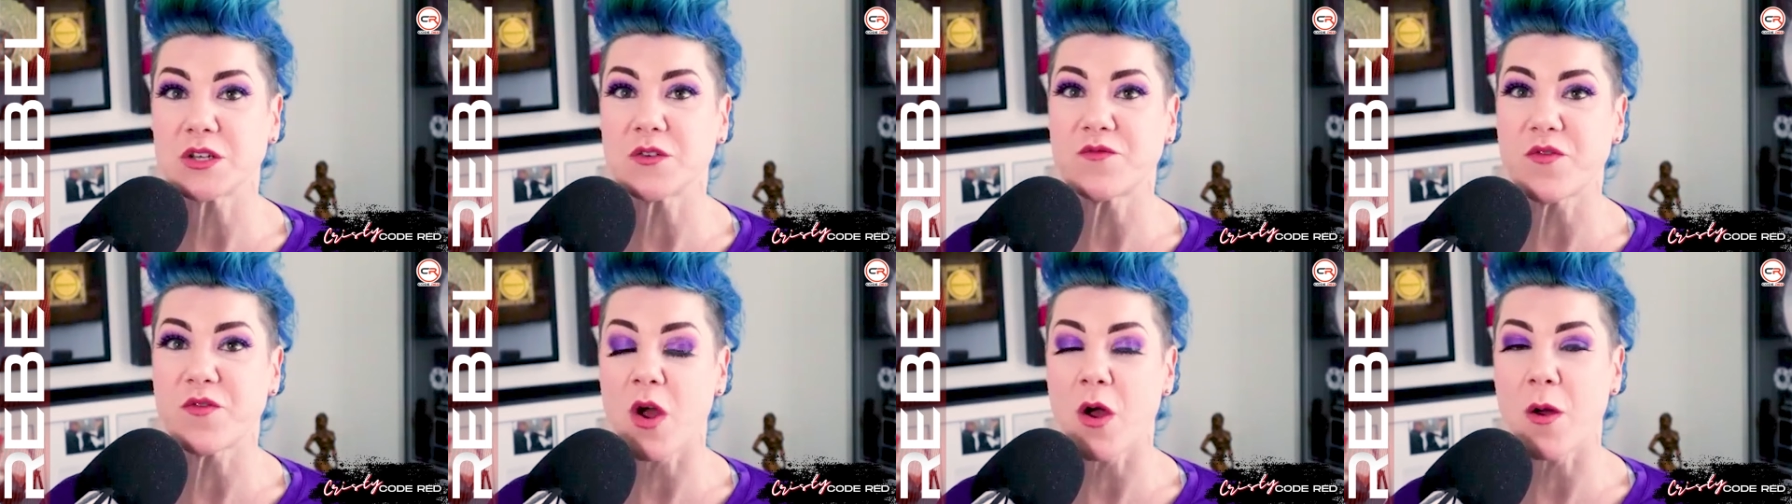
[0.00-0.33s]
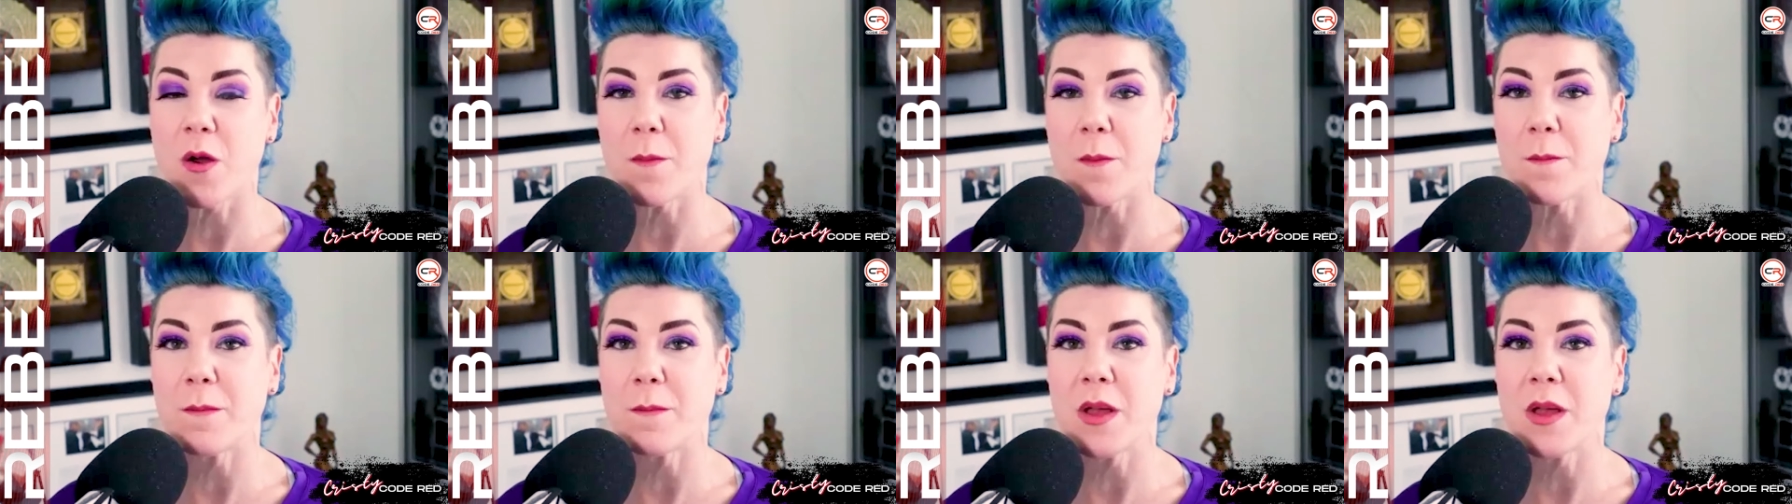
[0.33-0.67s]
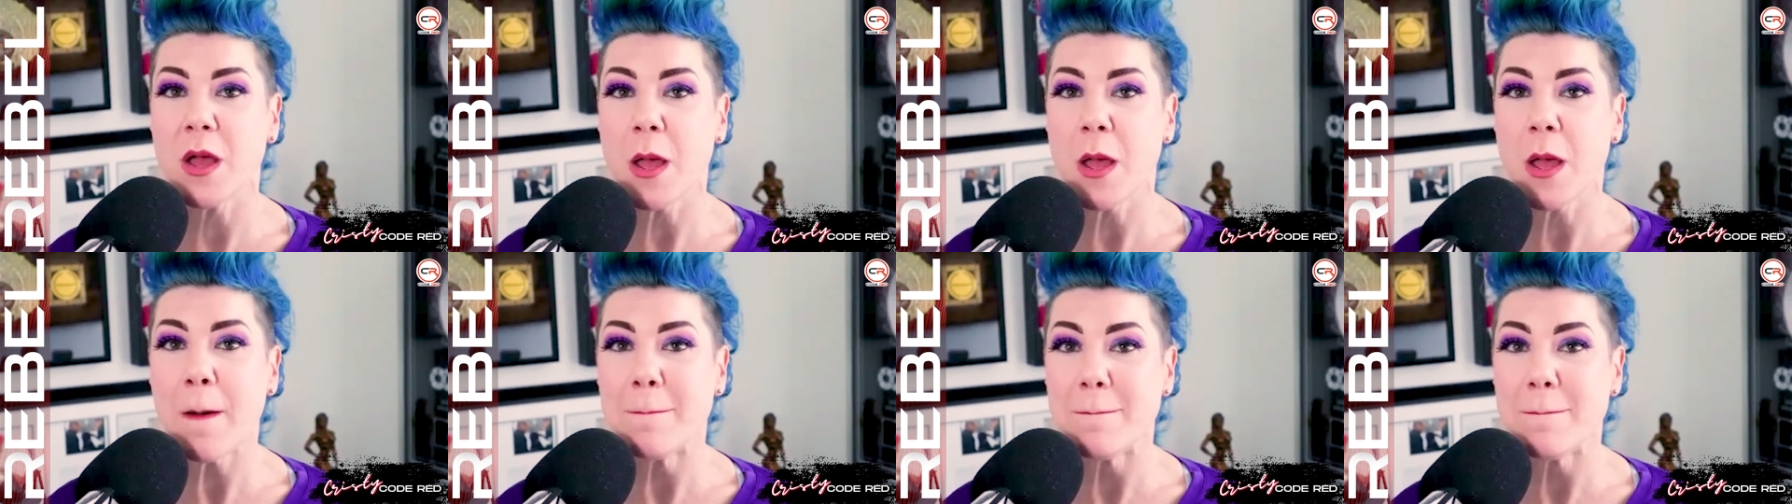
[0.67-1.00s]
from
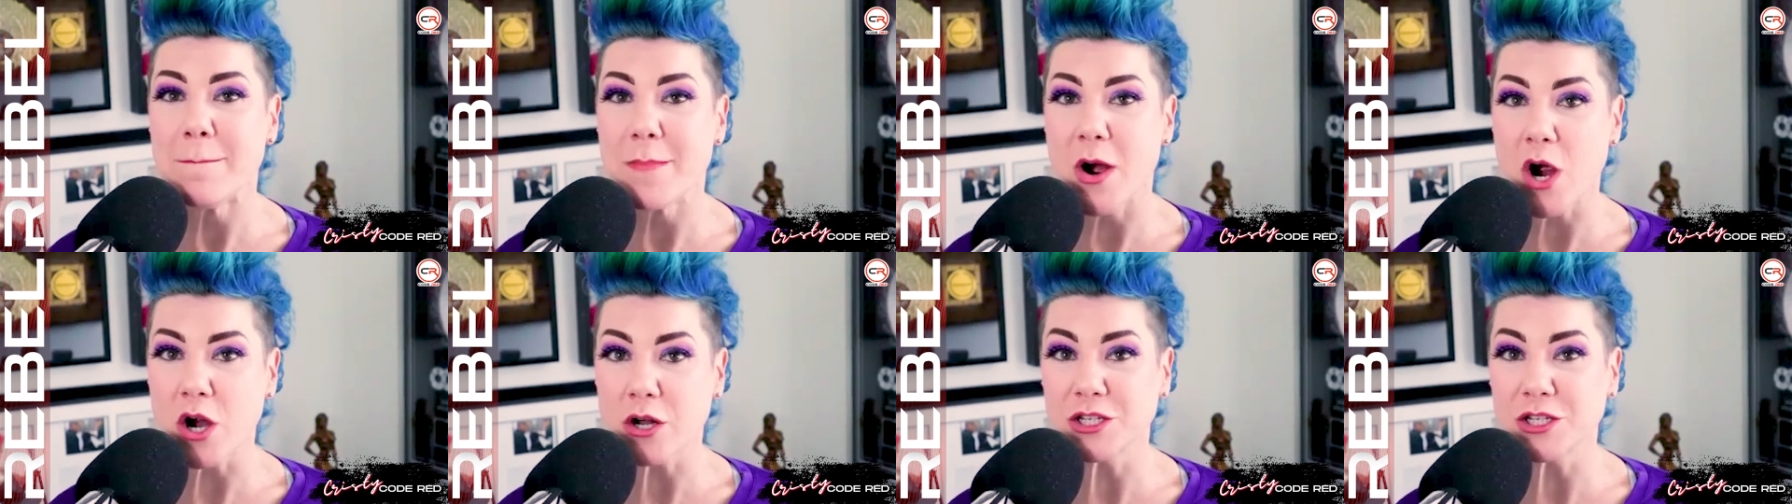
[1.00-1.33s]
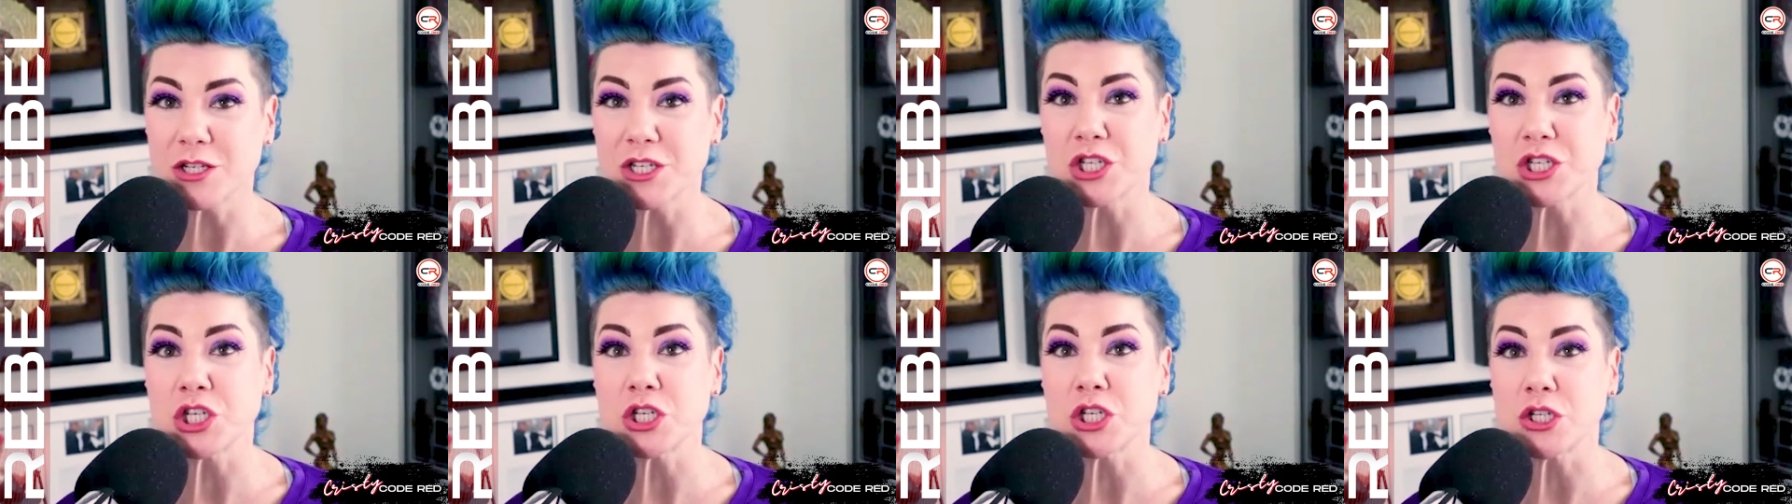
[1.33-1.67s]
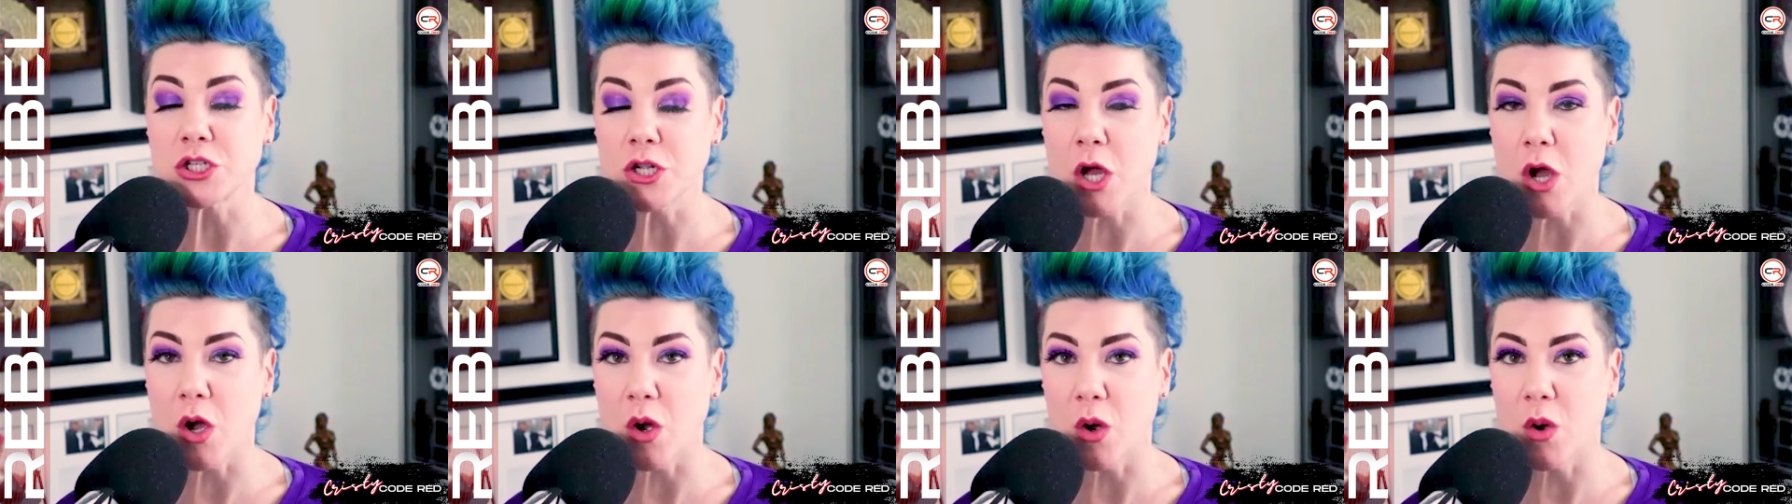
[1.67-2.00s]
Martin
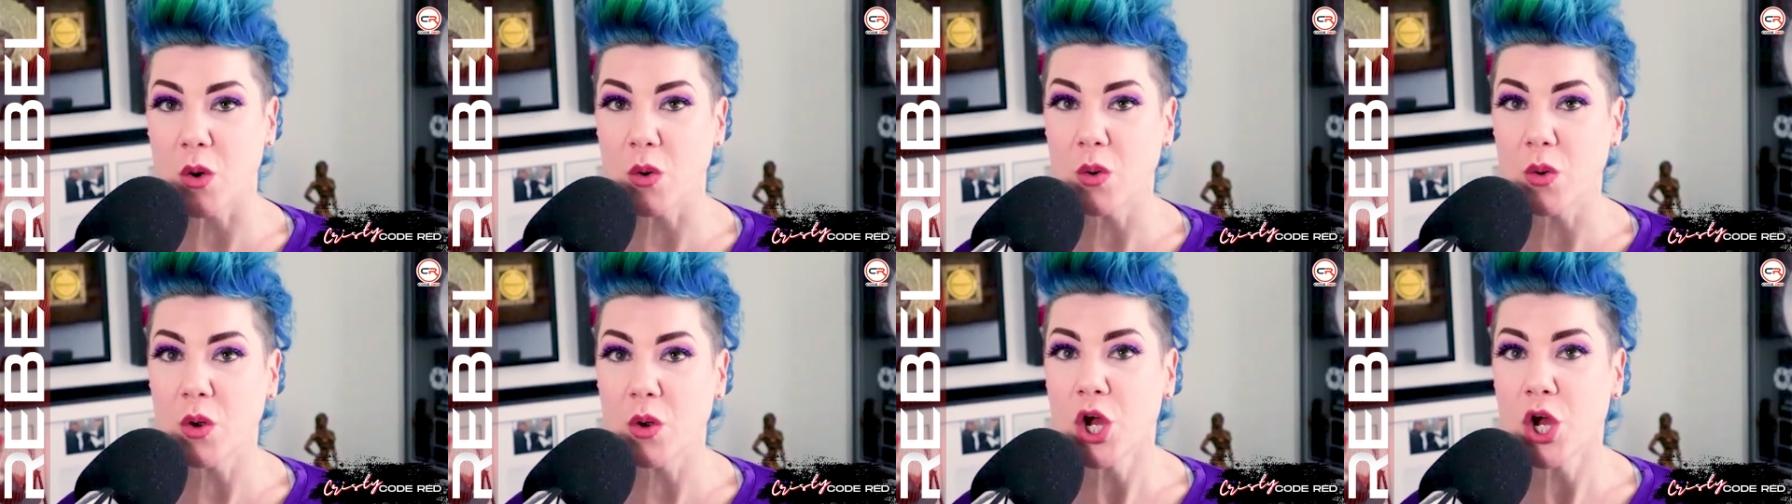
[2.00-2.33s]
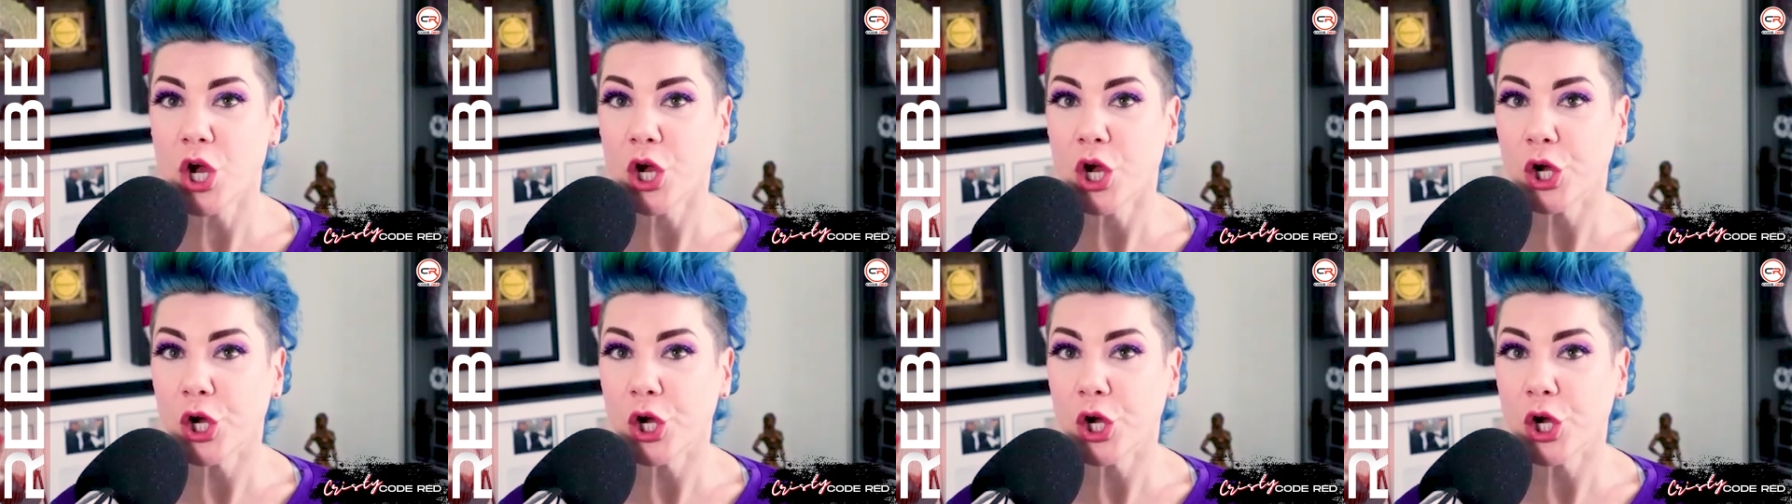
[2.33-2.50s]
Snow,